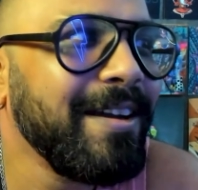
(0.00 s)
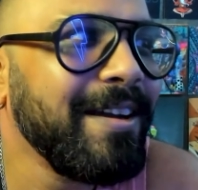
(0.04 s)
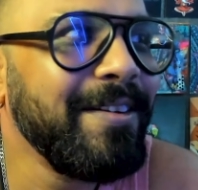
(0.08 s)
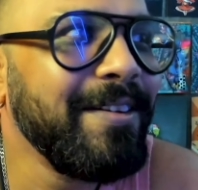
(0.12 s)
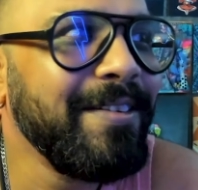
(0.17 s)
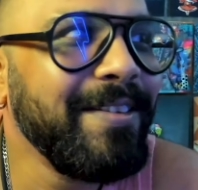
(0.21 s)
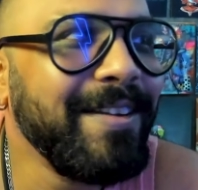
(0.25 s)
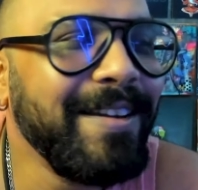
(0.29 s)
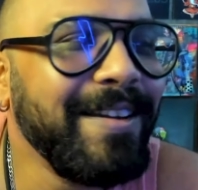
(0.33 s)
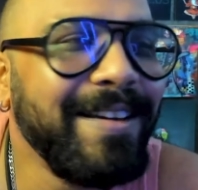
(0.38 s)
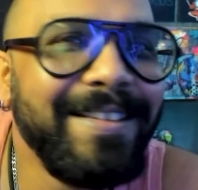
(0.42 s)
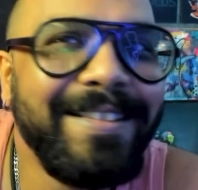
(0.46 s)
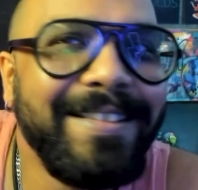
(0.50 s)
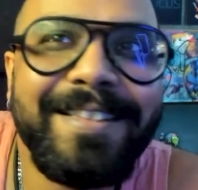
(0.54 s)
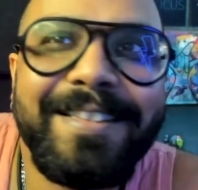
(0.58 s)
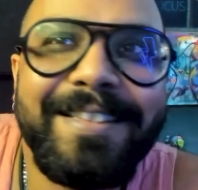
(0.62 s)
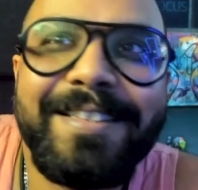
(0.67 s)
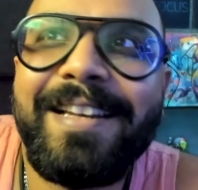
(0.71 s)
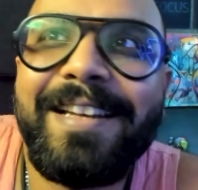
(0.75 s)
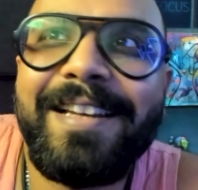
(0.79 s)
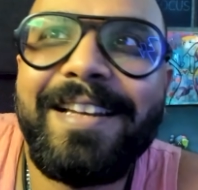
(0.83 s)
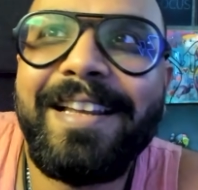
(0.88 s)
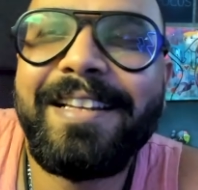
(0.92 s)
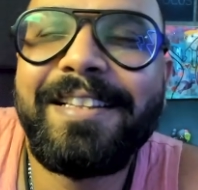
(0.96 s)
we are
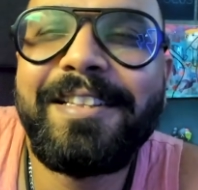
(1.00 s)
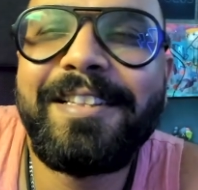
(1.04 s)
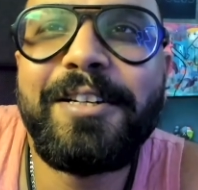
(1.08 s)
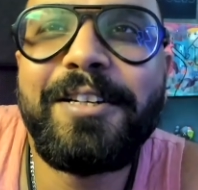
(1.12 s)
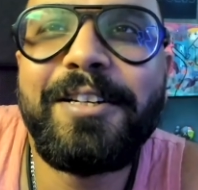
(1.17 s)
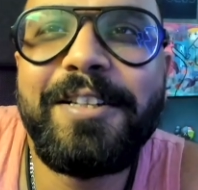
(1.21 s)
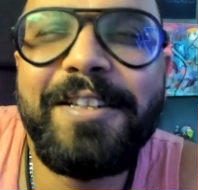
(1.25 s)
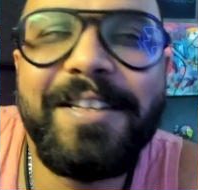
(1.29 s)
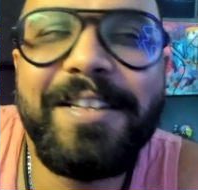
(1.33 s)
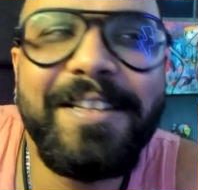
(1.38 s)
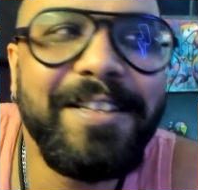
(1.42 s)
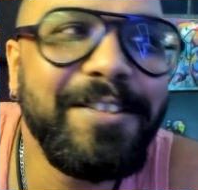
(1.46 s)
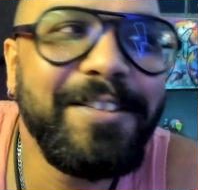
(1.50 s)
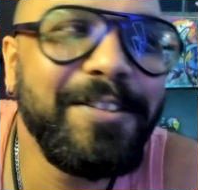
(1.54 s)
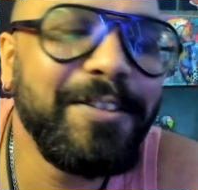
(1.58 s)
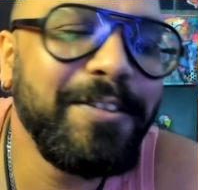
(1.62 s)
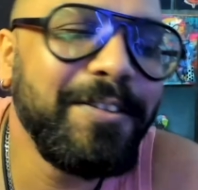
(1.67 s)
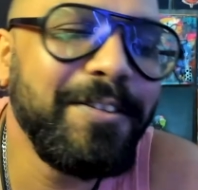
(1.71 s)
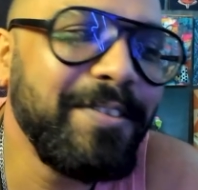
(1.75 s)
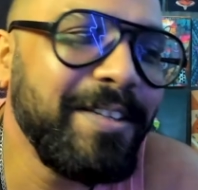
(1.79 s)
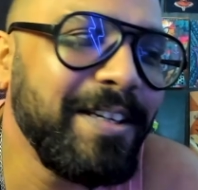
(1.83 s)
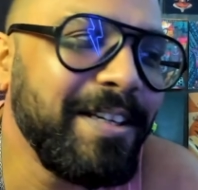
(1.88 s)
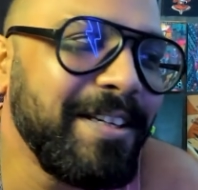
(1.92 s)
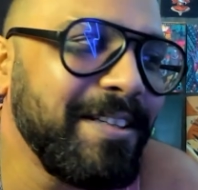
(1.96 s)
just like 30s,
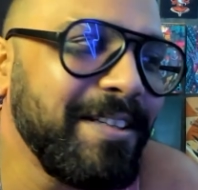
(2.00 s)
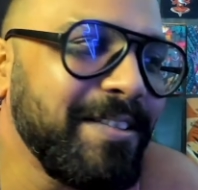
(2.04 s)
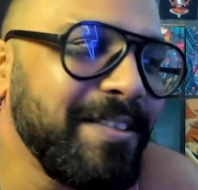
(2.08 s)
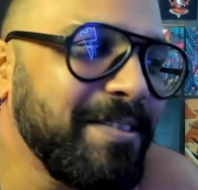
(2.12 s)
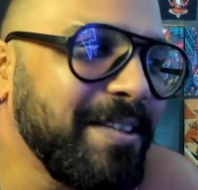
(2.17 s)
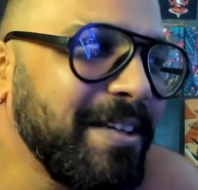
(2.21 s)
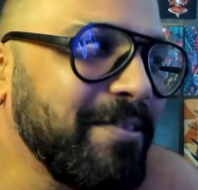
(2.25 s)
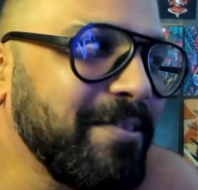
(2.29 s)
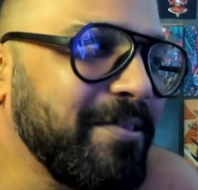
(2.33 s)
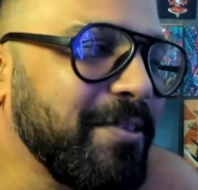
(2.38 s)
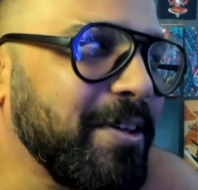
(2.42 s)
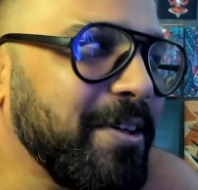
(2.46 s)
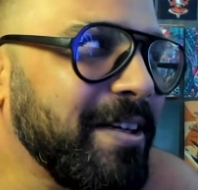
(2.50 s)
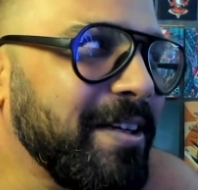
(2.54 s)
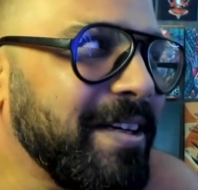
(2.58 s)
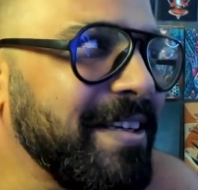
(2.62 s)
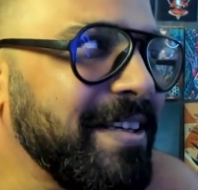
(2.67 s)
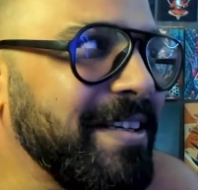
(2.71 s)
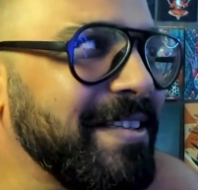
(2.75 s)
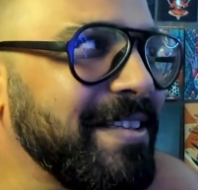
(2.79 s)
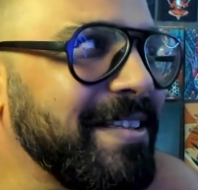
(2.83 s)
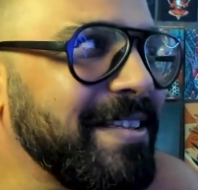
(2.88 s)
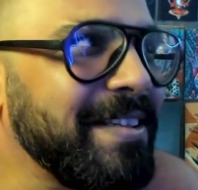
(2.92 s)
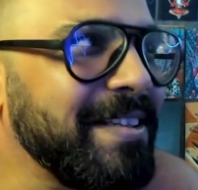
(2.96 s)
or we are in our
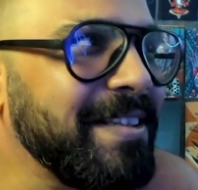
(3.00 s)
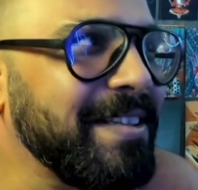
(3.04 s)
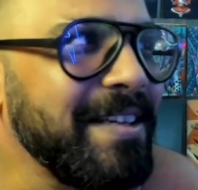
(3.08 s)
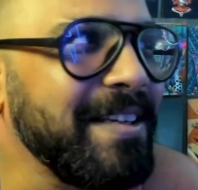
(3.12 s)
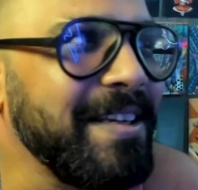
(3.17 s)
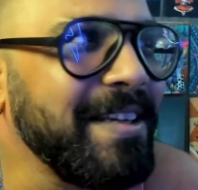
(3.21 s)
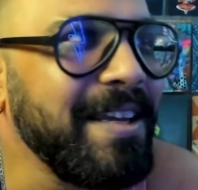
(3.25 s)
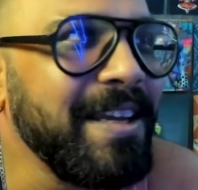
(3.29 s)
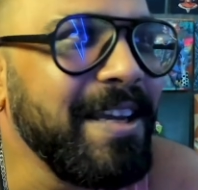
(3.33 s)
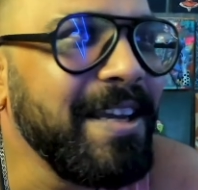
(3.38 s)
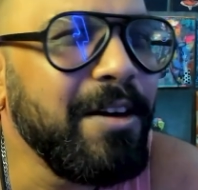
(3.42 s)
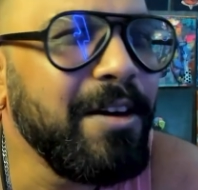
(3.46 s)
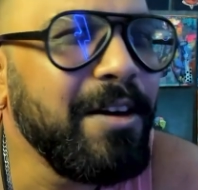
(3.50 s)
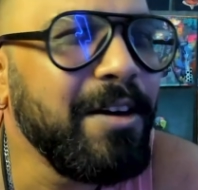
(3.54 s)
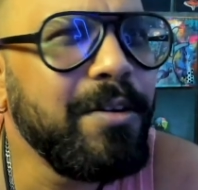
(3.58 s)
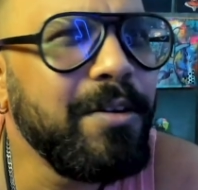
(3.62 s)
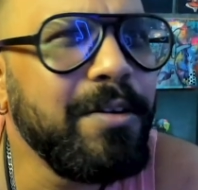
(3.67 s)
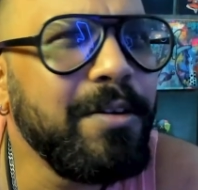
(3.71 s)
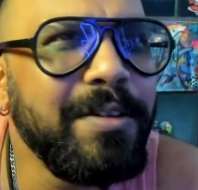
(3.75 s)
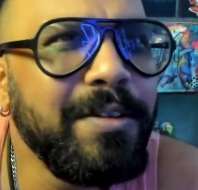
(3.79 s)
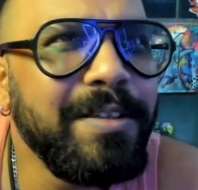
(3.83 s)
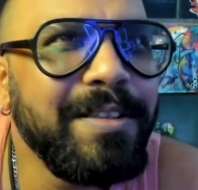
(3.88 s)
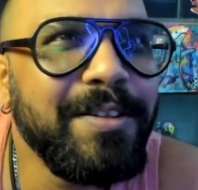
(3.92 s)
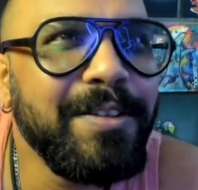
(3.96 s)
40s, and
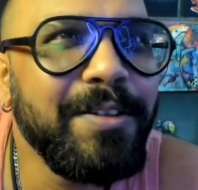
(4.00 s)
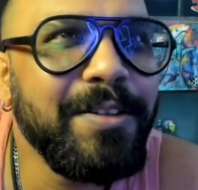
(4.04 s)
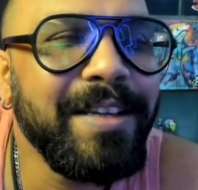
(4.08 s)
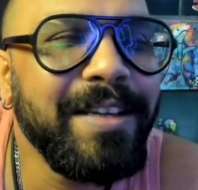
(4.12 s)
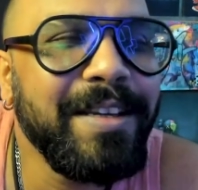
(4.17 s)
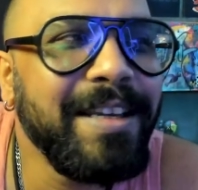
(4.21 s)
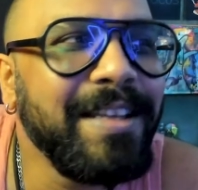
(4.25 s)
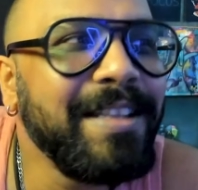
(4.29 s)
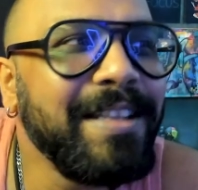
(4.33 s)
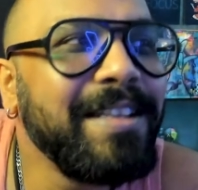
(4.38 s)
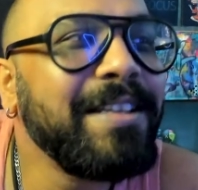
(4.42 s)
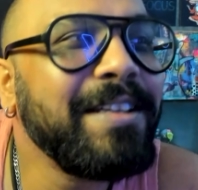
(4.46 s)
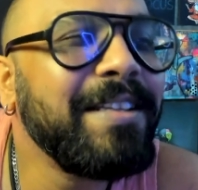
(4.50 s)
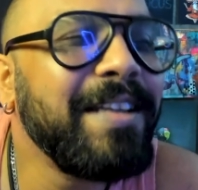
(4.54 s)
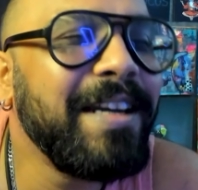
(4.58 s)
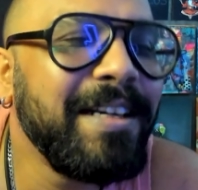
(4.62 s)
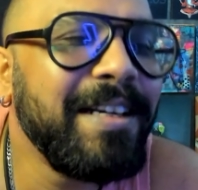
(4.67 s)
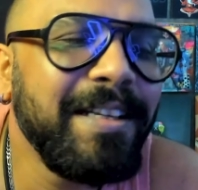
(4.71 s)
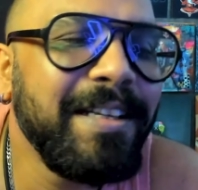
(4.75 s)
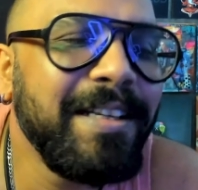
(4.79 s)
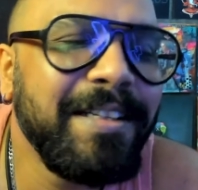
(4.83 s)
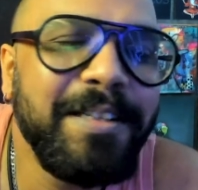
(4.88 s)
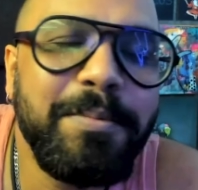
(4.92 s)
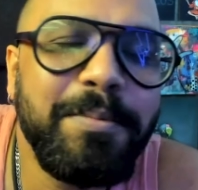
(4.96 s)
oh, it's okay that
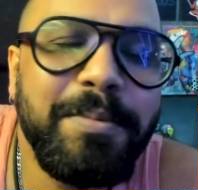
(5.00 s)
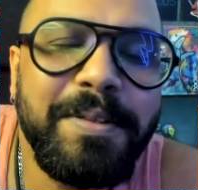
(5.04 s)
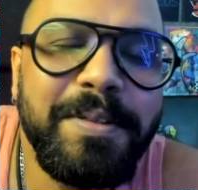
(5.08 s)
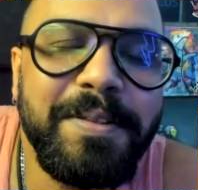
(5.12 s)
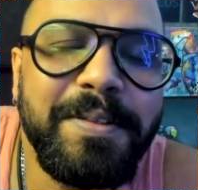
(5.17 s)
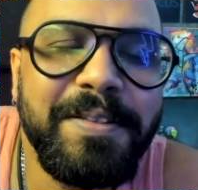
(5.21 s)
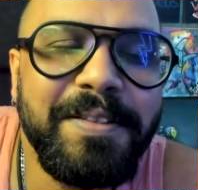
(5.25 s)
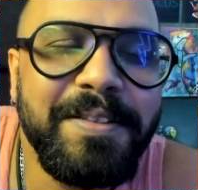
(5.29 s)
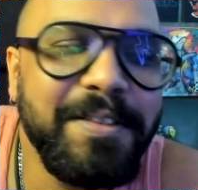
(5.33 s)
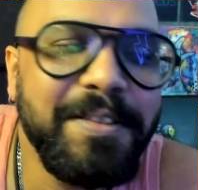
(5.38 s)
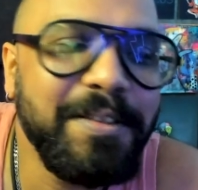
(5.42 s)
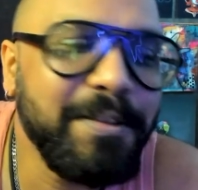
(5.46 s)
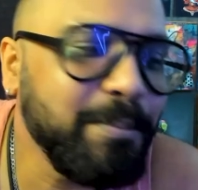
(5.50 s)
that other person is